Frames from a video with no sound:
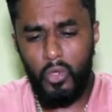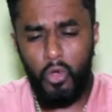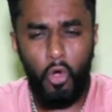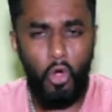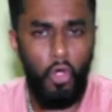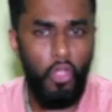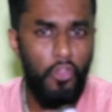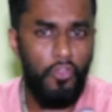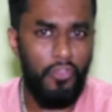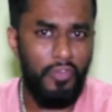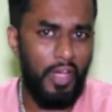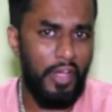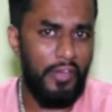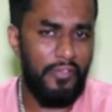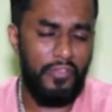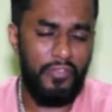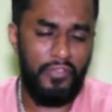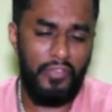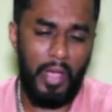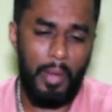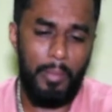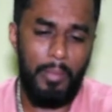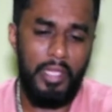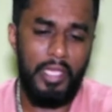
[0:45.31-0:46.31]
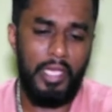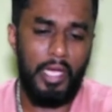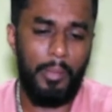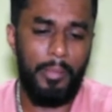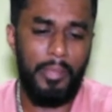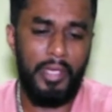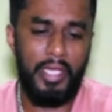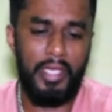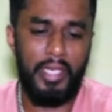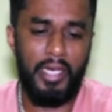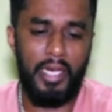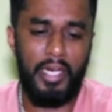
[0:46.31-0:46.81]
or if you have family
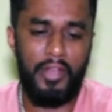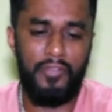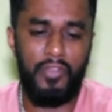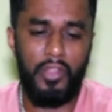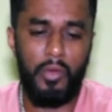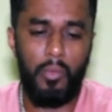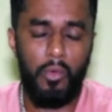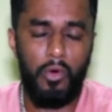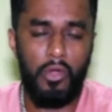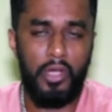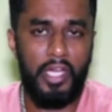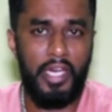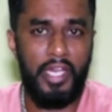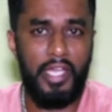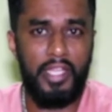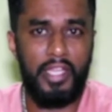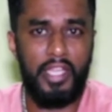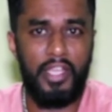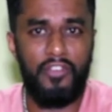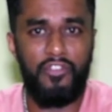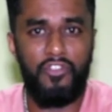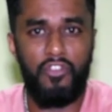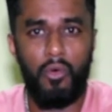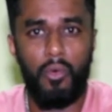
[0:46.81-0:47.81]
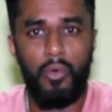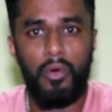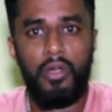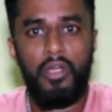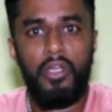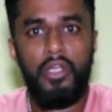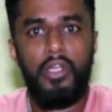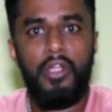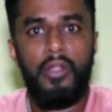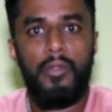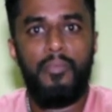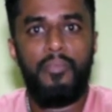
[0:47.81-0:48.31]
coming in and if they want to connect their phone
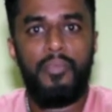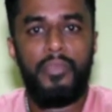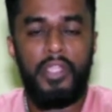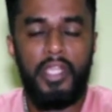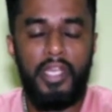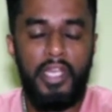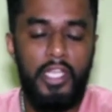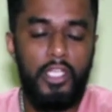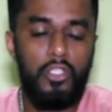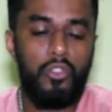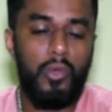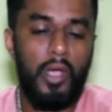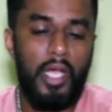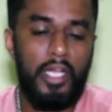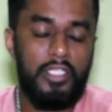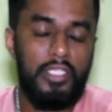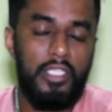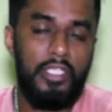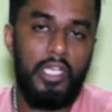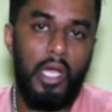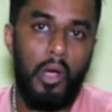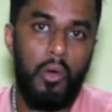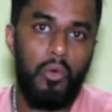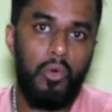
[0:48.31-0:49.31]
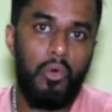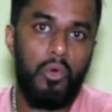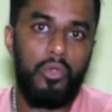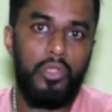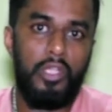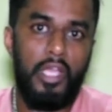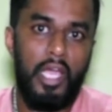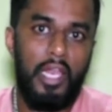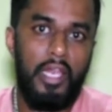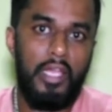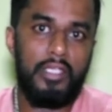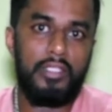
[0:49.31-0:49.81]
they need to actually download
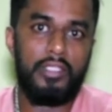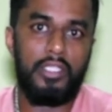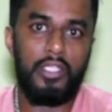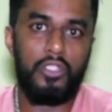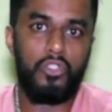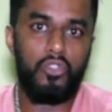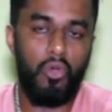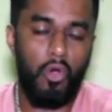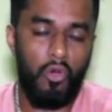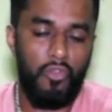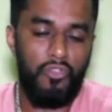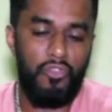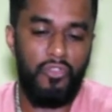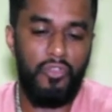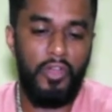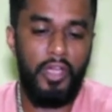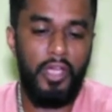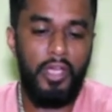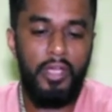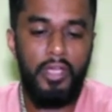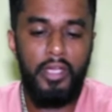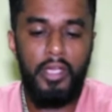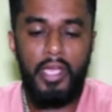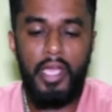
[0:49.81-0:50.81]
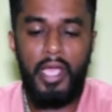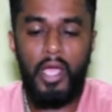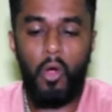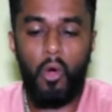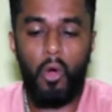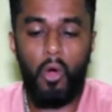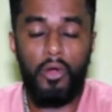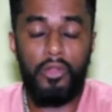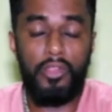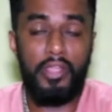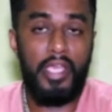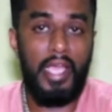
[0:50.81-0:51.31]
the alexa software
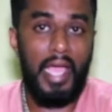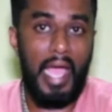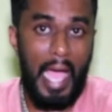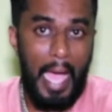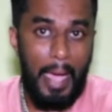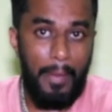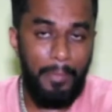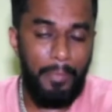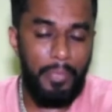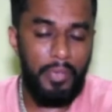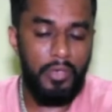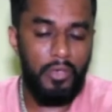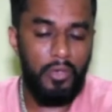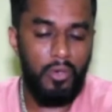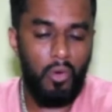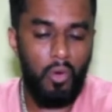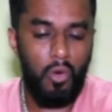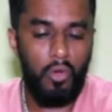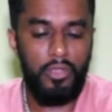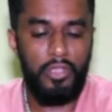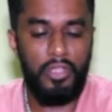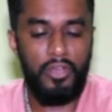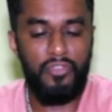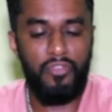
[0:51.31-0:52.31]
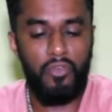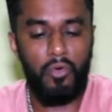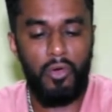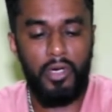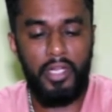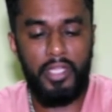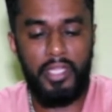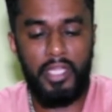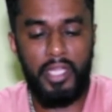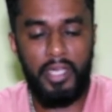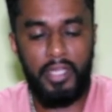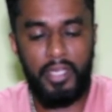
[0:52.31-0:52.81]
or the app on their
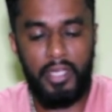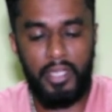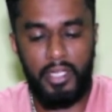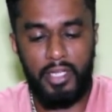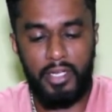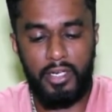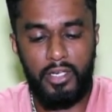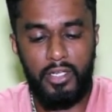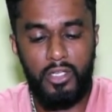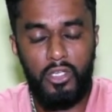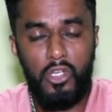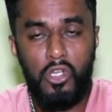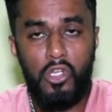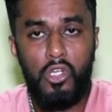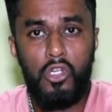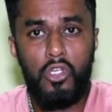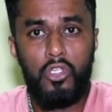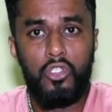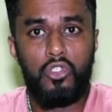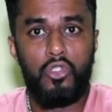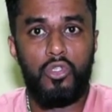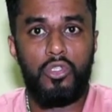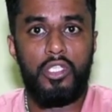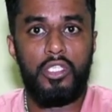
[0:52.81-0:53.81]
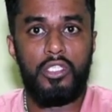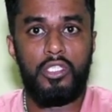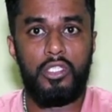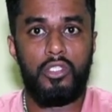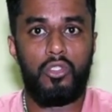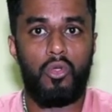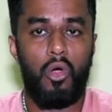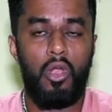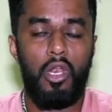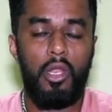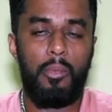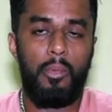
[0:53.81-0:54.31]
phone and then connect so this
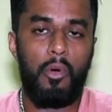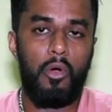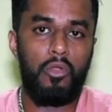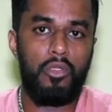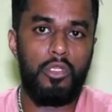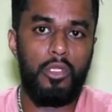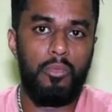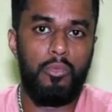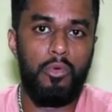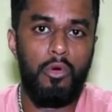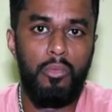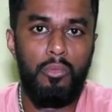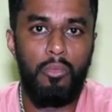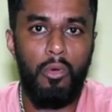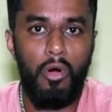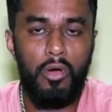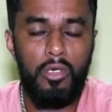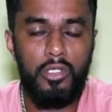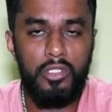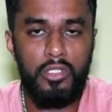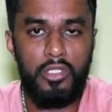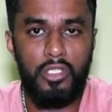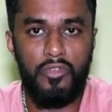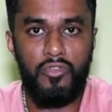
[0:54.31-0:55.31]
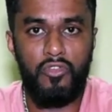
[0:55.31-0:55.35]
is all about the boombox.